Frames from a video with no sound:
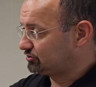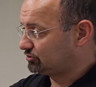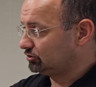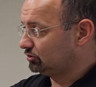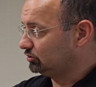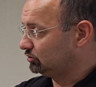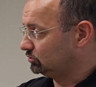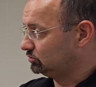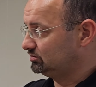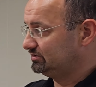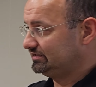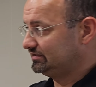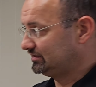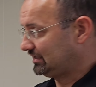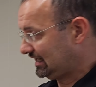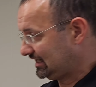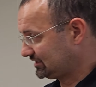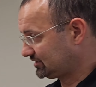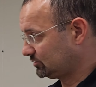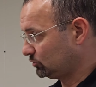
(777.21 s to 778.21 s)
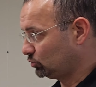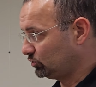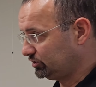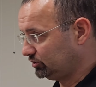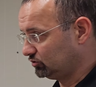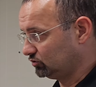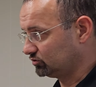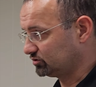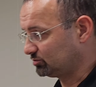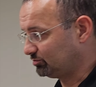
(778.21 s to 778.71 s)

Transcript: so in other windows,